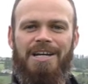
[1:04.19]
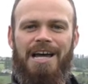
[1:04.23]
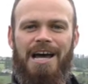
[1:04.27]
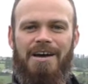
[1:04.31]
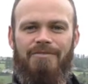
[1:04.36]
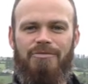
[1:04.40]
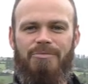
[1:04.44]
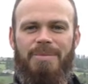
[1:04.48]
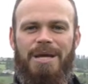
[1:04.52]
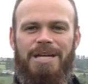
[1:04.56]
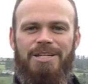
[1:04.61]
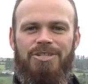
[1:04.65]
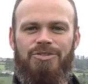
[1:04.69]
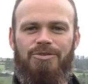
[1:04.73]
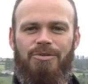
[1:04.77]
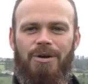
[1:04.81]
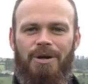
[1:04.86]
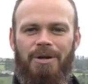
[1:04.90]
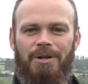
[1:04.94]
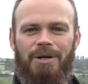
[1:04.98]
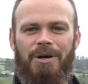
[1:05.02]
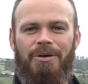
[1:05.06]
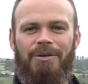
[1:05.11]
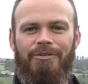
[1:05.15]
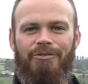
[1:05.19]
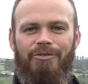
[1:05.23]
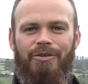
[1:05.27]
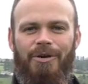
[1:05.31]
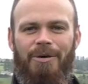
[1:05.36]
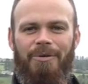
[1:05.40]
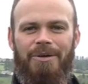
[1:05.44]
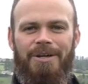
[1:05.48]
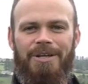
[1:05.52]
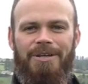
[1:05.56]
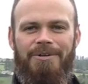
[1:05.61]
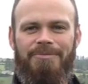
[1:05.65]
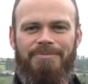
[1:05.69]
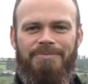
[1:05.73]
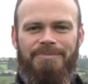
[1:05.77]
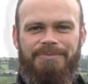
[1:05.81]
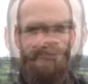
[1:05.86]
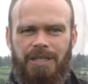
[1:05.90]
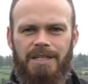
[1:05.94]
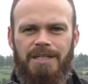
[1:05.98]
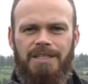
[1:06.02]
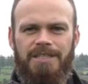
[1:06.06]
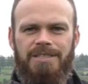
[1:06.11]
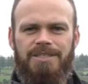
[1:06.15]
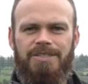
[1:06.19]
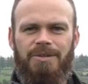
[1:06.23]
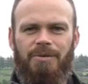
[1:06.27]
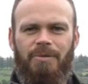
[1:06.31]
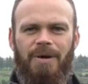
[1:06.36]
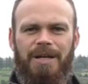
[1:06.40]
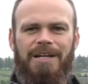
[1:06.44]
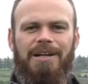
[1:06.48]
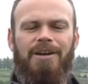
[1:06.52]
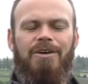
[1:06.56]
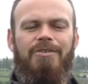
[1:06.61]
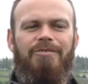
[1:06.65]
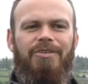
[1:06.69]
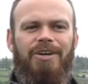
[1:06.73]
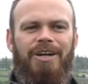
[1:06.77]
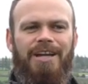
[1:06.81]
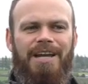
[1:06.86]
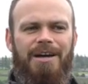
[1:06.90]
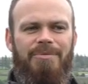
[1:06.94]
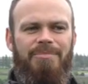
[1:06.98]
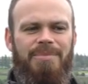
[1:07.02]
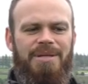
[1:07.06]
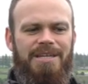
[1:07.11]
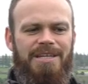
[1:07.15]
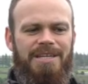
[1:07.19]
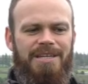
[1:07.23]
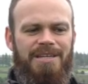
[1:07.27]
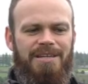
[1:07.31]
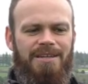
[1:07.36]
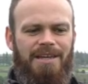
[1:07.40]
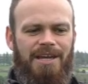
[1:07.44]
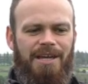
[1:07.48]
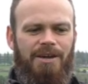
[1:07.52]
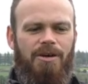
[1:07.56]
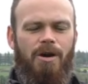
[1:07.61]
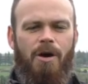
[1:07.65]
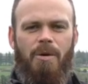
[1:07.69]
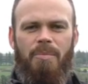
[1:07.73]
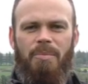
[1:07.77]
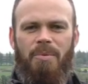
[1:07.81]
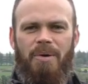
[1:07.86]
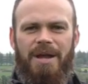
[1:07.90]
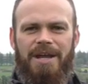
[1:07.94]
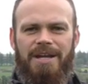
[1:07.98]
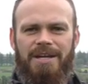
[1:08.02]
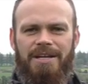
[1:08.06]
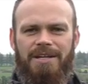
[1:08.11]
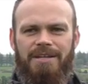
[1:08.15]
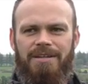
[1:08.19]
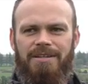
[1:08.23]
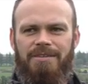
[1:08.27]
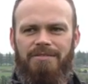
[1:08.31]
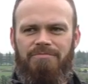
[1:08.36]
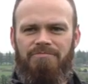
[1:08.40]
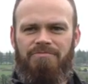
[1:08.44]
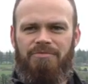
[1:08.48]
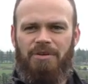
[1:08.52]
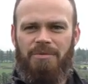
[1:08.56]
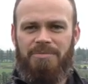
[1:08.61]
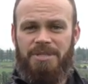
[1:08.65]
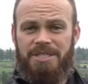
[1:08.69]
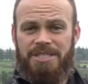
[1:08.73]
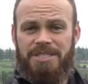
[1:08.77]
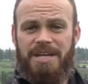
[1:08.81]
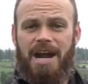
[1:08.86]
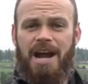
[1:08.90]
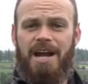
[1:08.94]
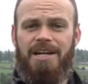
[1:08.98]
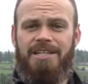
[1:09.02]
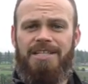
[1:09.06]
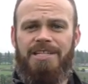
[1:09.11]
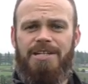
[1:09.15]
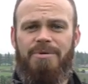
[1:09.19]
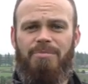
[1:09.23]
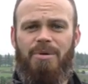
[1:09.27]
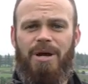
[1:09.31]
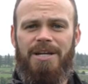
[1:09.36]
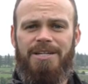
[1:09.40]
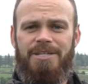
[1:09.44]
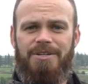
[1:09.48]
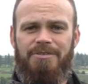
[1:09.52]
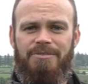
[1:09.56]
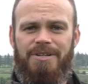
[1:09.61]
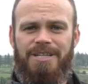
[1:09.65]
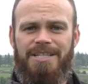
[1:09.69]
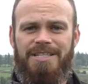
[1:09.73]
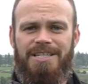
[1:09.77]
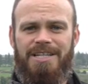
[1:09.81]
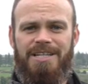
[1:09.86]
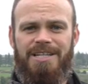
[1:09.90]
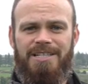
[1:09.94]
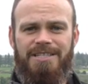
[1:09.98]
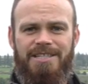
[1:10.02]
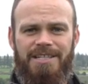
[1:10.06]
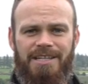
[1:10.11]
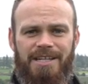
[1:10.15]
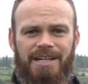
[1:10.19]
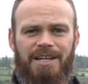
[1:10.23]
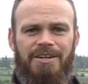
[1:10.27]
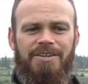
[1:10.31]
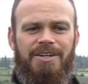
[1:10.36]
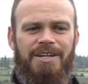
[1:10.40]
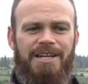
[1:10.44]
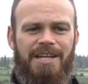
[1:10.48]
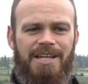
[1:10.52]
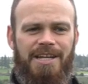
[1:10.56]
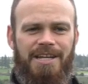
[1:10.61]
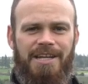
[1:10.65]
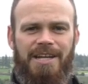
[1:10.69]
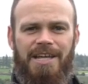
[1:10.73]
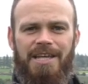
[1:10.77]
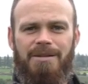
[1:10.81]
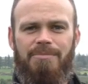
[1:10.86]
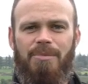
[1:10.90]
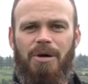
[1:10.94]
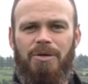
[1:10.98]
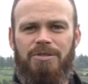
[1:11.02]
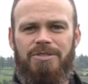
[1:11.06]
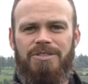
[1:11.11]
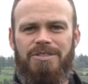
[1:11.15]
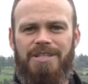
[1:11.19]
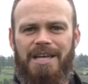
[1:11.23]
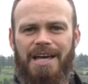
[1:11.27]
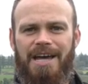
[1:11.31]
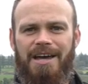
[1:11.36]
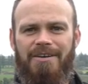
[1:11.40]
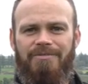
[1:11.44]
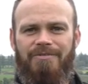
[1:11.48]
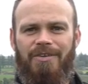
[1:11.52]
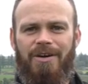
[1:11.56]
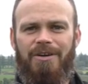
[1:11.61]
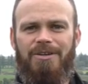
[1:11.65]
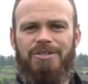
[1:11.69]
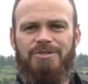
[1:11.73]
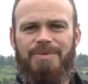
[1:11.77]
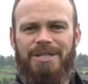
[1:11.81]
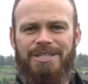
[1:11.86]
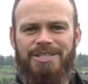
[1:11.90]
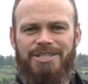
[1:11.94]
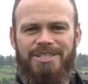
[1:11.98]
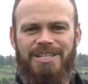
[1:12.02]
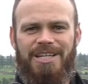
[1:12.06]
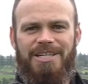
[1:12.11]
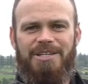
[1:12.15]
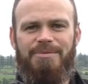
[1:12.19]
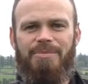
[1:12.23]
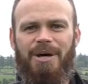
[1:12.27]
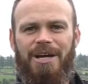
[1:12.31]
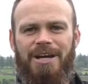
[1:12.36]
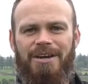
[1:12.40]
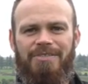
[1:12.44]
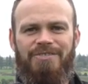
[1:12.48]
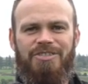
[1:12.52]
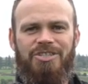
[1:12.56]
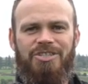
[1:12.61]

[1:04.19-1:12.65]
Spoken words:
to have a major role going forward. So white clover can be incorporated from the start in a brand new reseed. It's included in most forage mixtures that you buy off the